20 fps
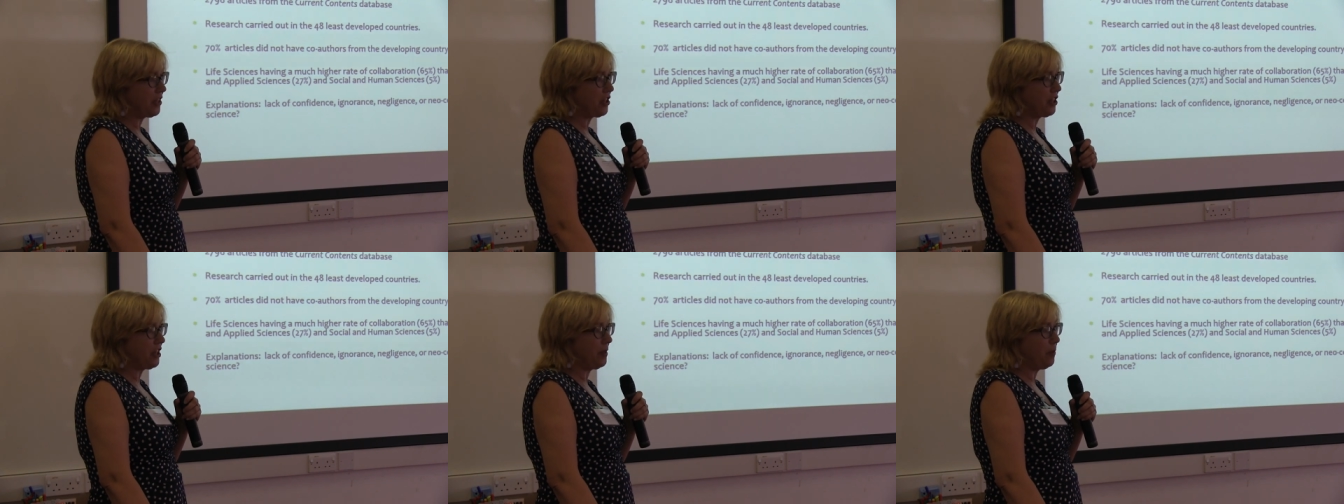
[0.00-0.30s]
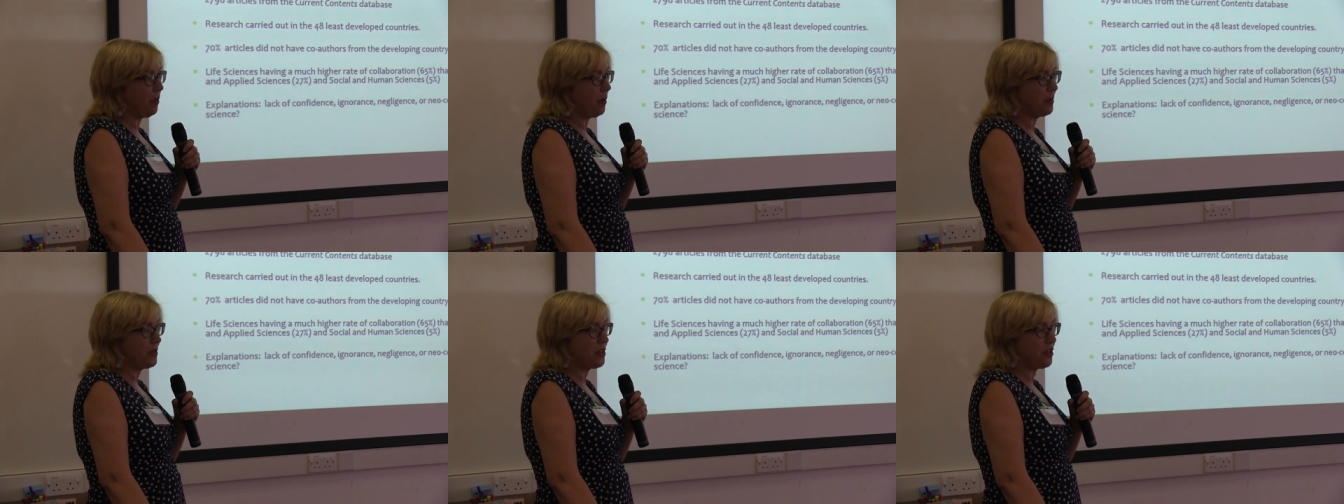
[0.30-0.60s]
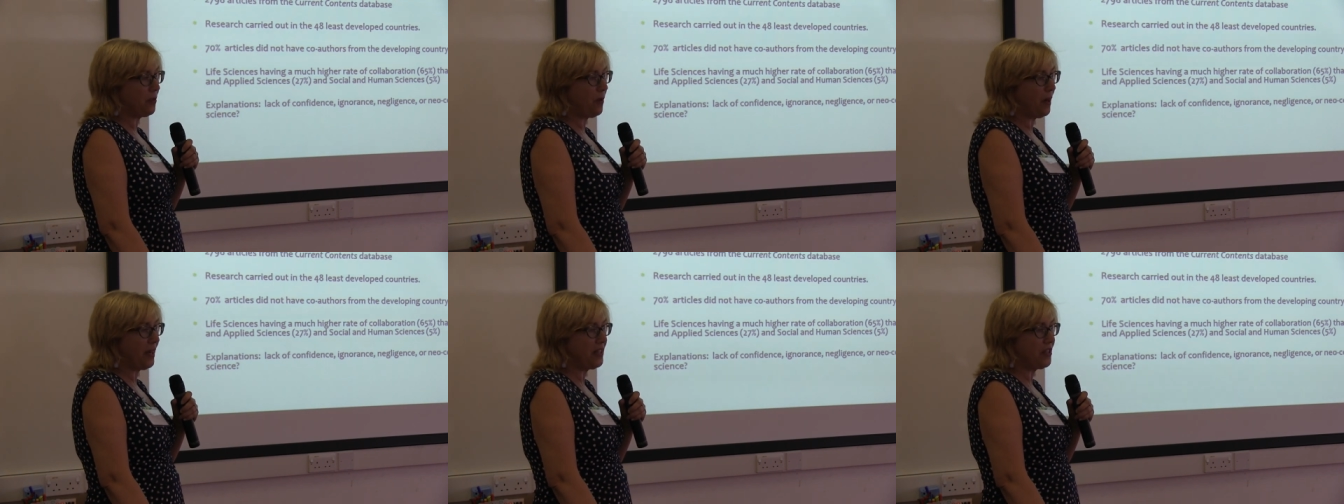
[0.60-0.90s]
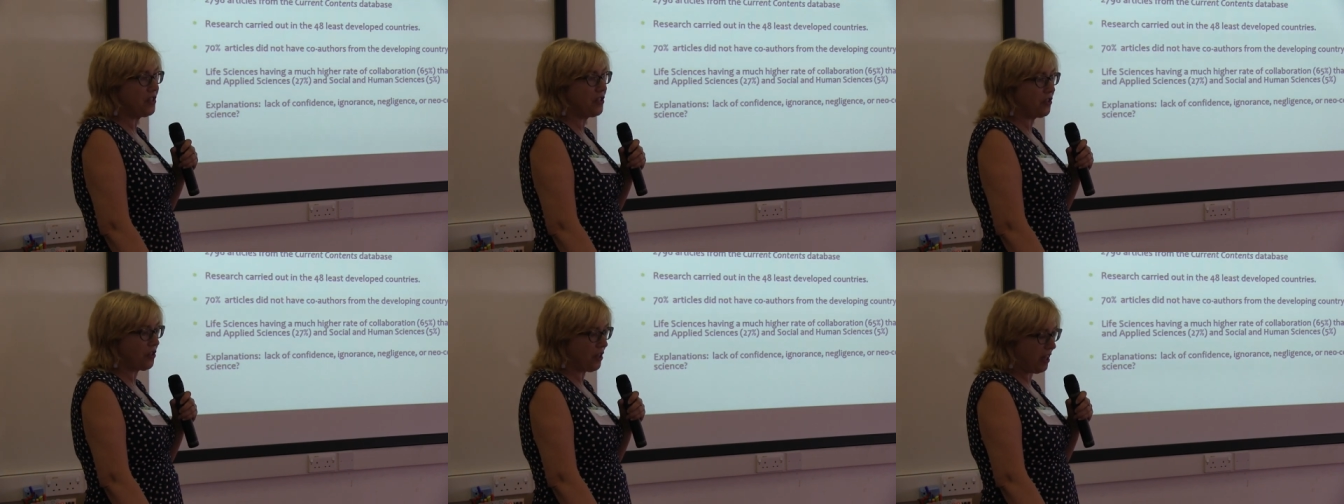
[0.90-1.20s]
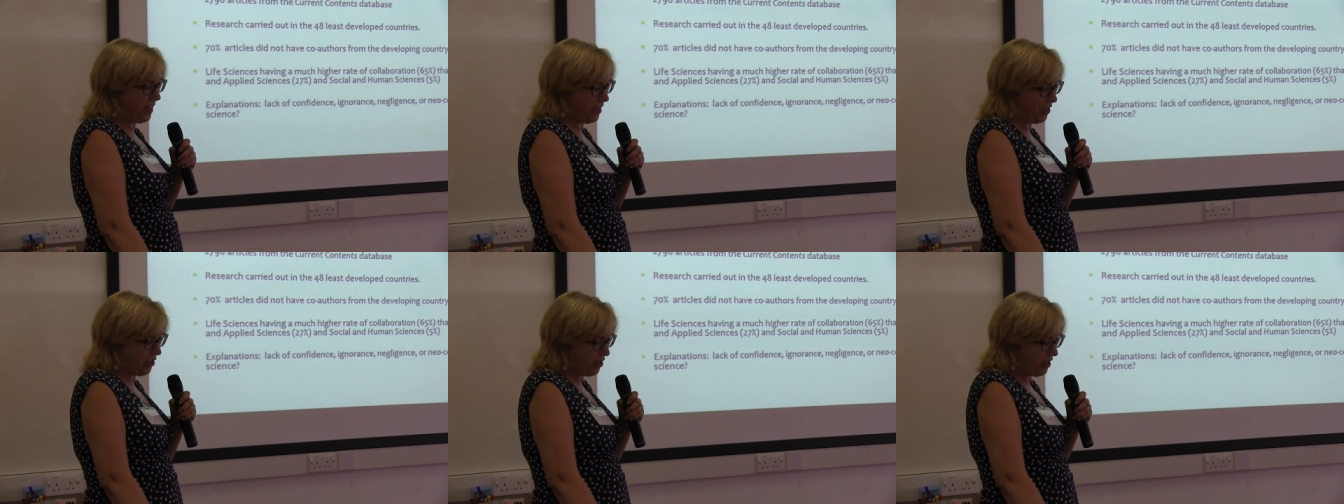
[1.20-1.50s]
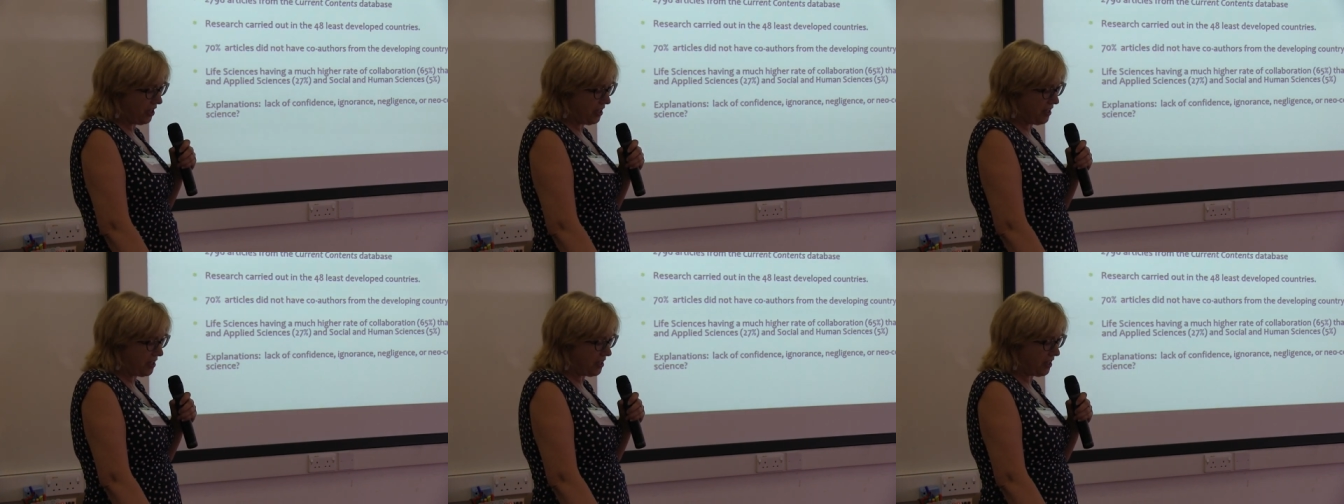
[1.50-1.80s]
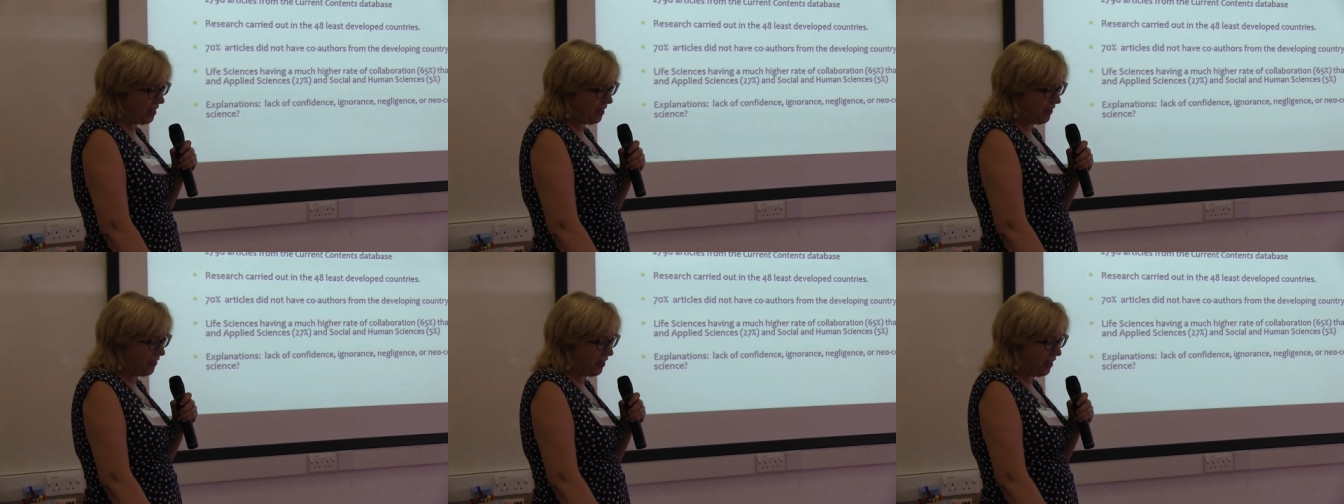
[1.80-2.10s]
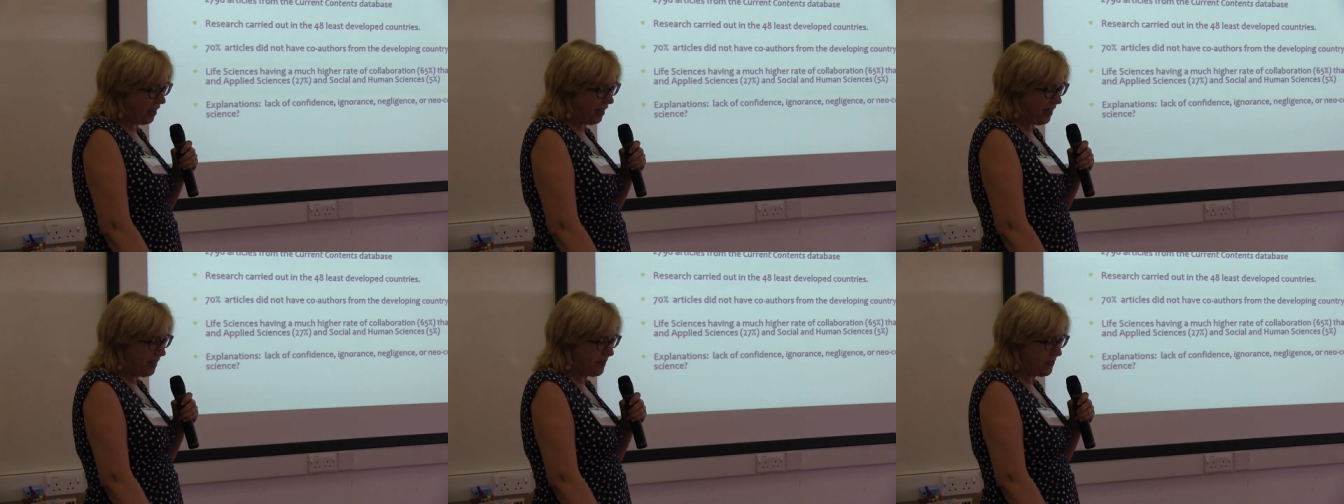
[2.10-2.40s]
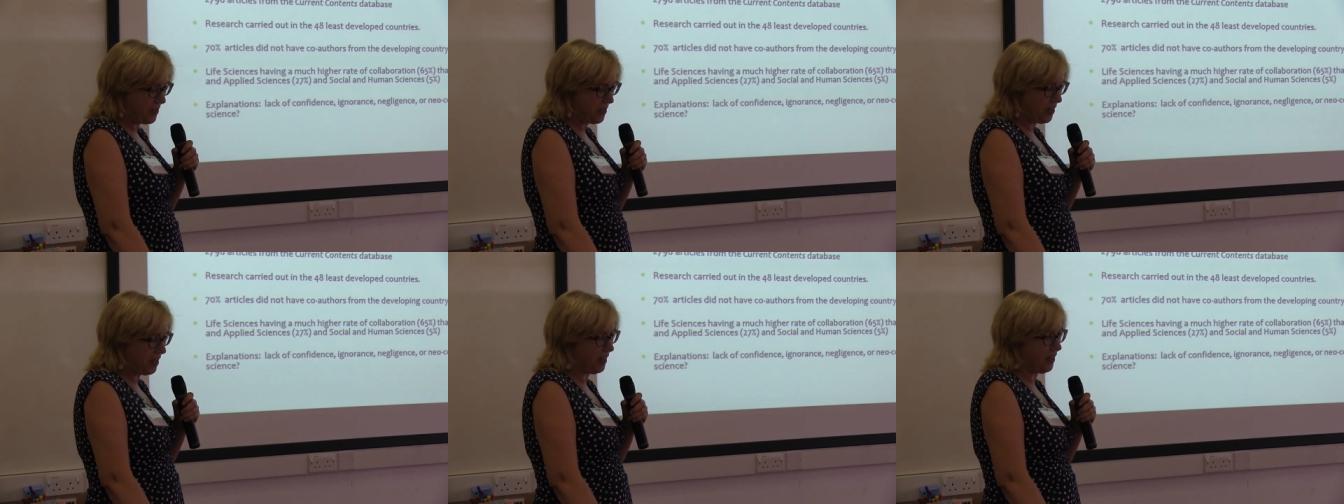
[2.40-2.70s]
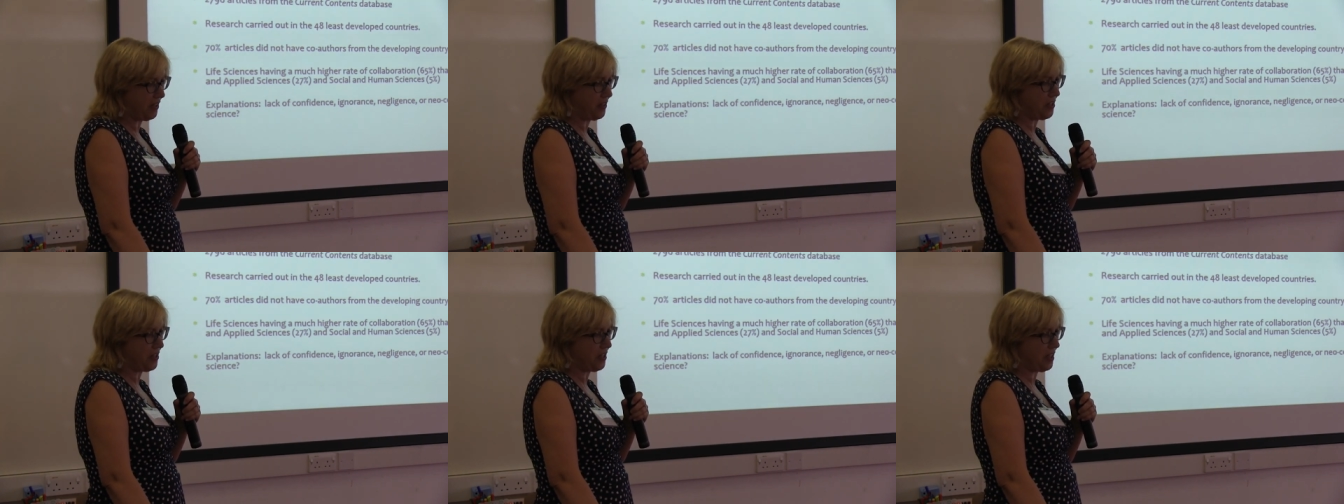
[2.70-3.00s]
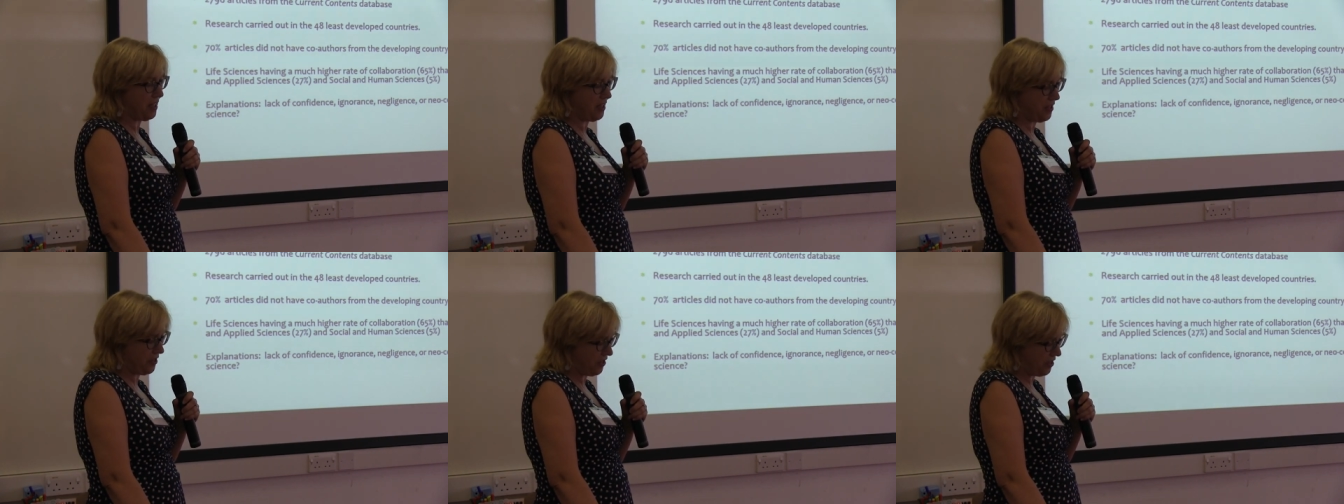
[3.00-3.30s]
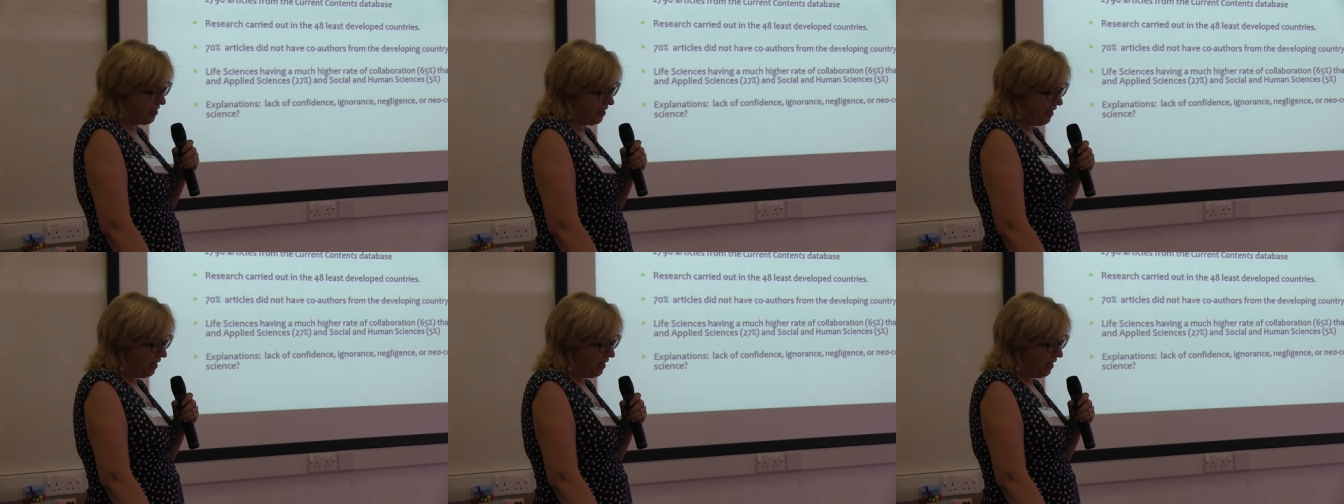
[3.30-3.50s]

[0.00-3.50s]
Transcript: actually what was quite strange is that the life sciences